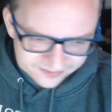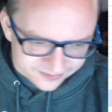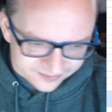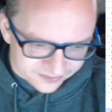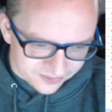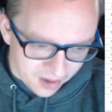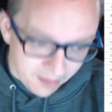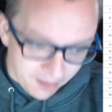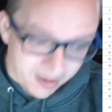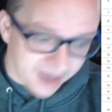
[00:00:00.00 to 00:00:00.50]

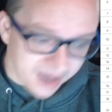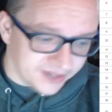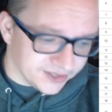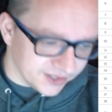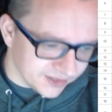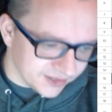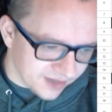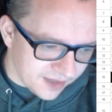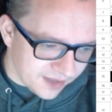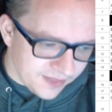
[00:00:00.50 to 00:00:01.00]

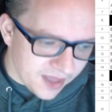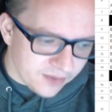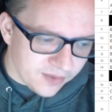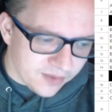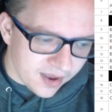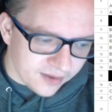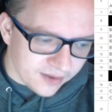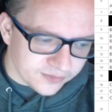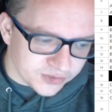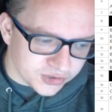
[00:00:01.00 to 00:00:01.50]
Amazing. And then we
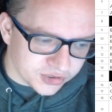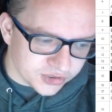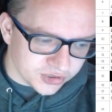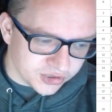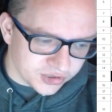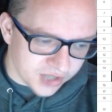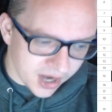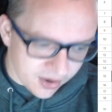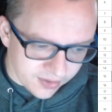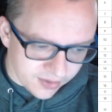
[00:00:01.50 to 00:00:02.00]
have
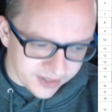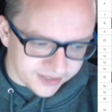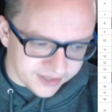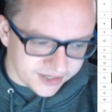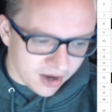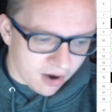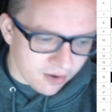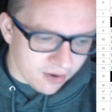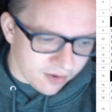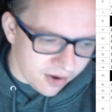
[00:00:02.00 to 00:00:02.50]
Sherry
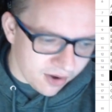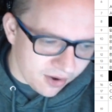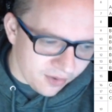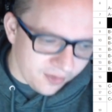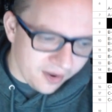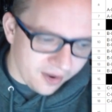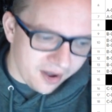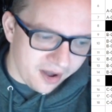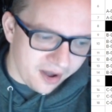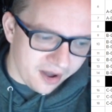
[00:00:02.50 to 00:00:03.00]

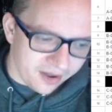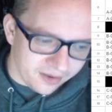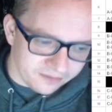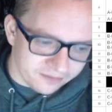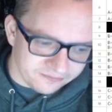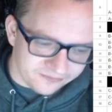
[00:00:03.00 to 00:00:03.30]
Darrow.